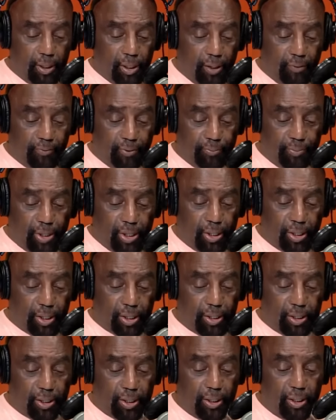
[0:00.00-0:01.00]
of
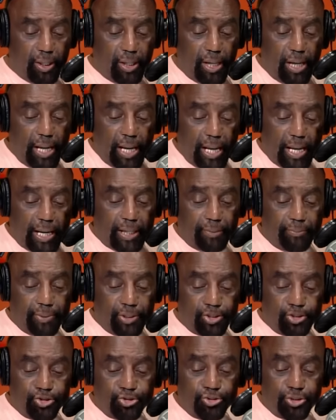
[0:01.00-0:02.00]
America, an
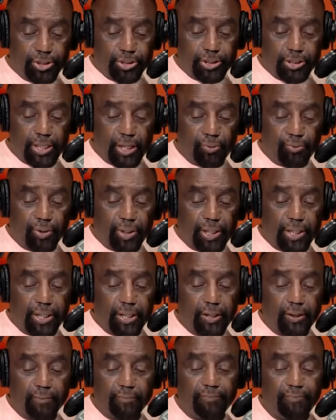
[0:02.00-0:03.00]
administration that would
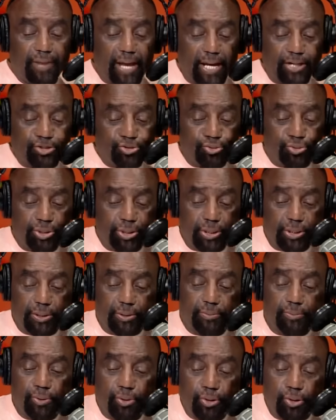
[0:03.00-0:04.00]
give that
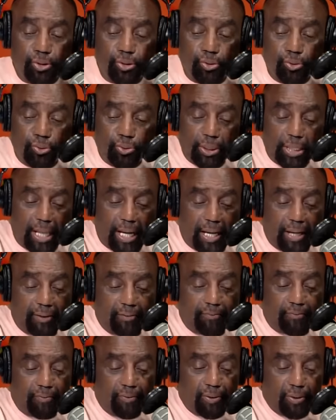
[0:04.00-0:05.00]
dream new
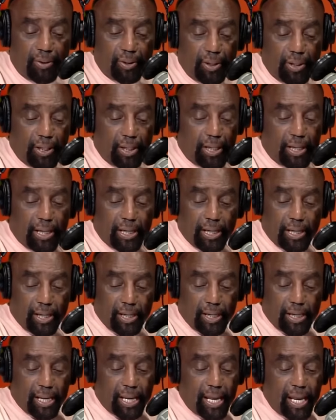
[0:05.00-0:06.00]
life
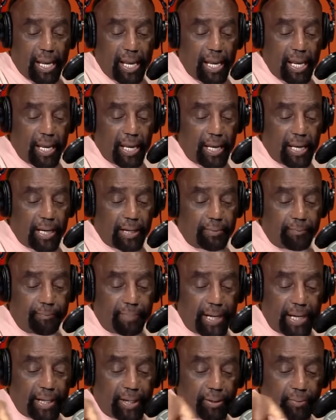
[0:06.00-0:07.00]

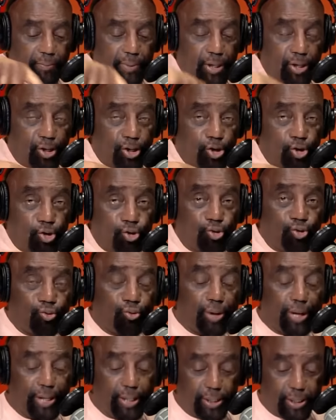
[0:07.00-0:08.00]
and make America
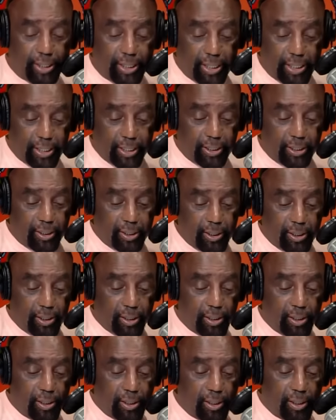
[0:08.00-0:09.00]
great again.
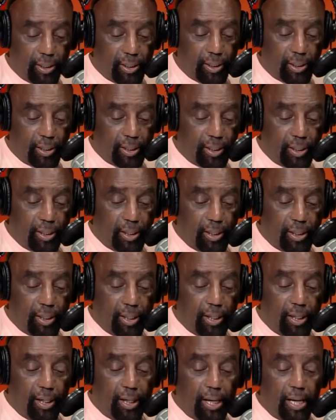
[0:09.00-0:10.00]

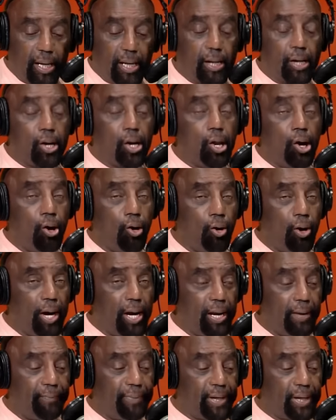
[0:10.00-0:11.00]
And lo
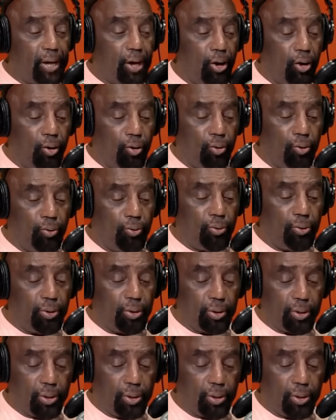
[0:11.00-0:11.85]
and behold,